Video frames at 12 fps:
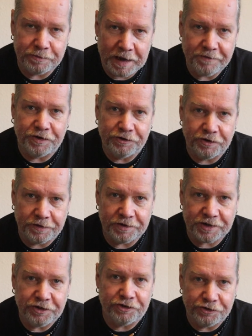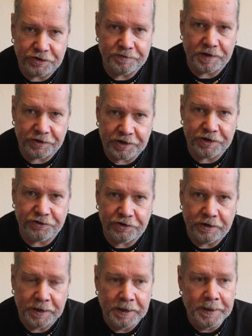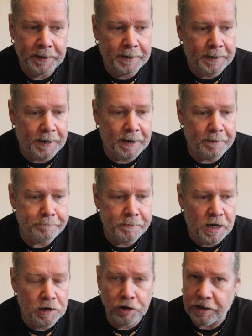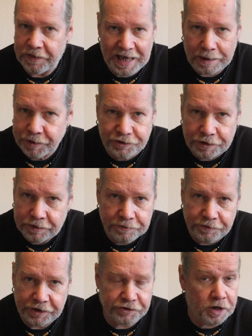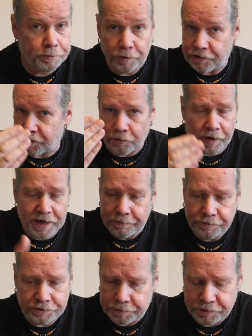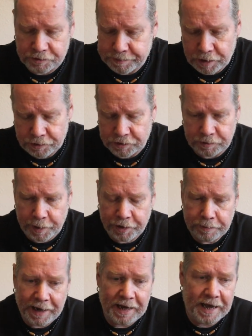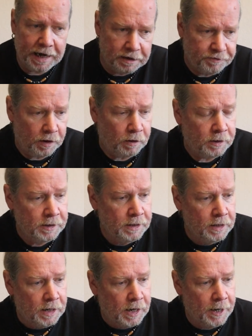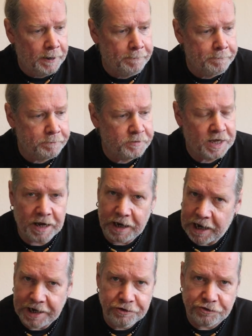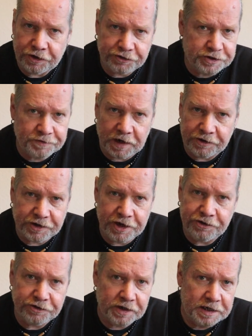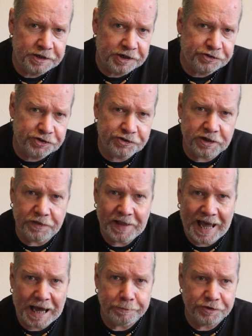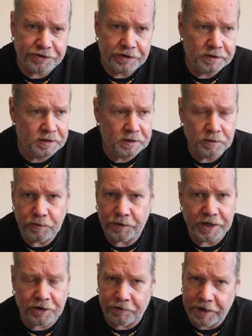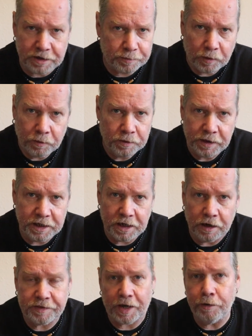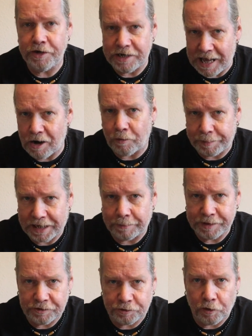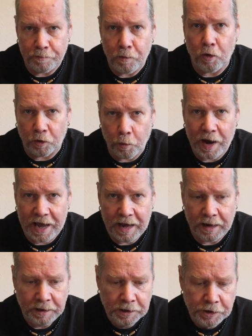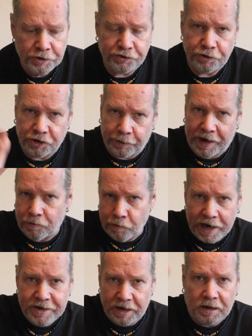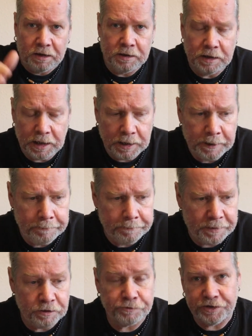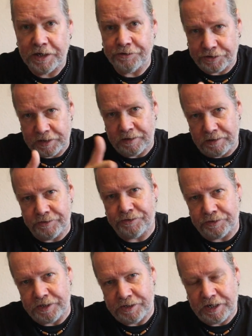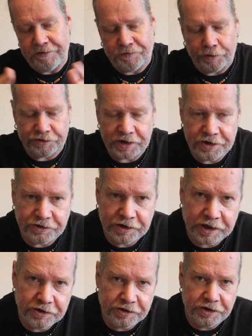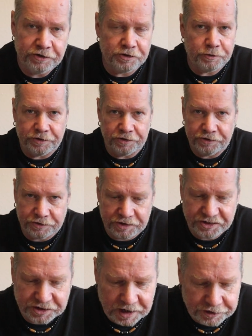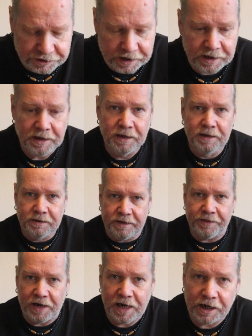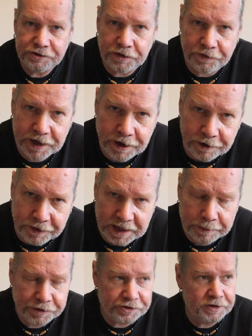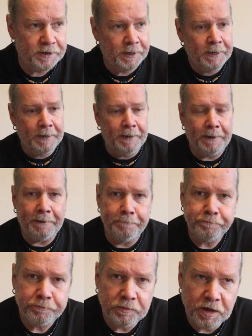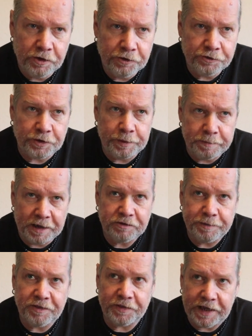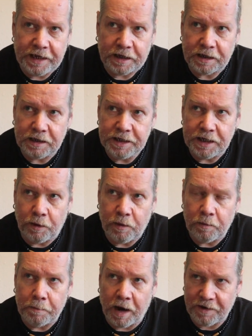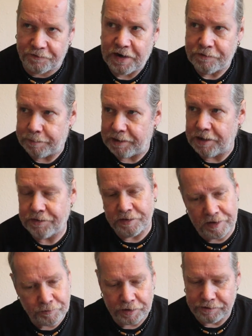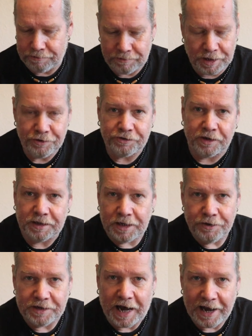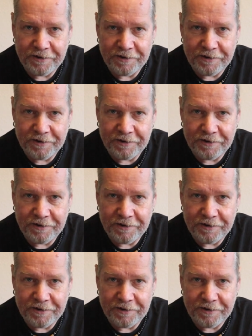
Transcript: some evidence of this ancient civilization? Look at the Amazon, for example, which Graham's spoken about a hell of a lot. The civilizations that existed in the Amazon were incredible. You know, it's only now becoming sort of more aware due to ground radar. And obviously as the deforestation continues, which is disgusting, they're the lungs of the earth, the Amazon. So it makes me think, you know, my favourite place, as everyone knows, I go to